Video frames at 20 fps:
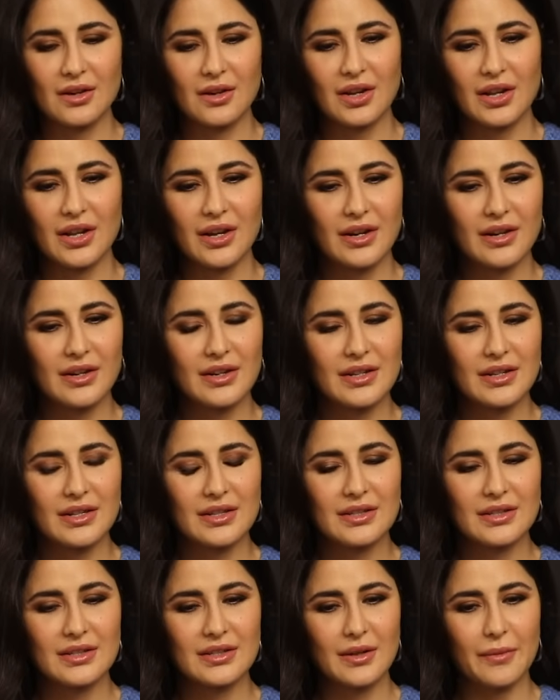earlier
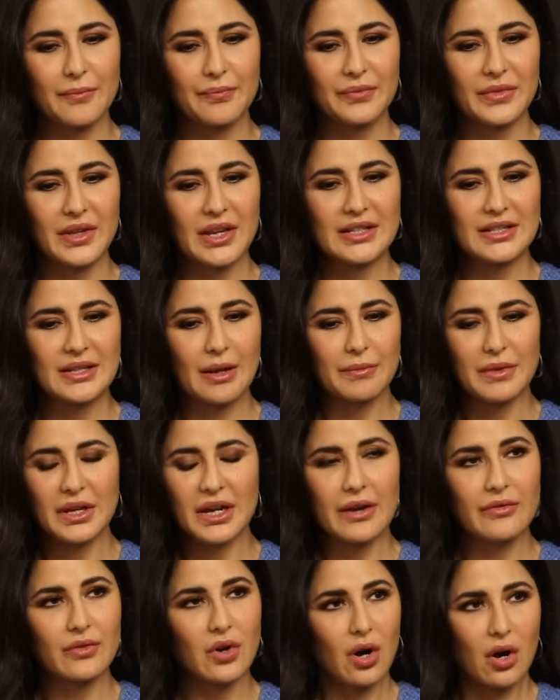is
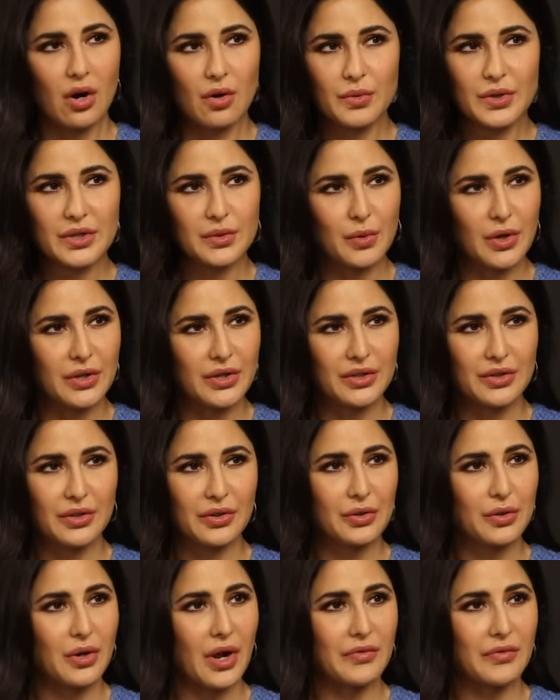something I've always wanted to do.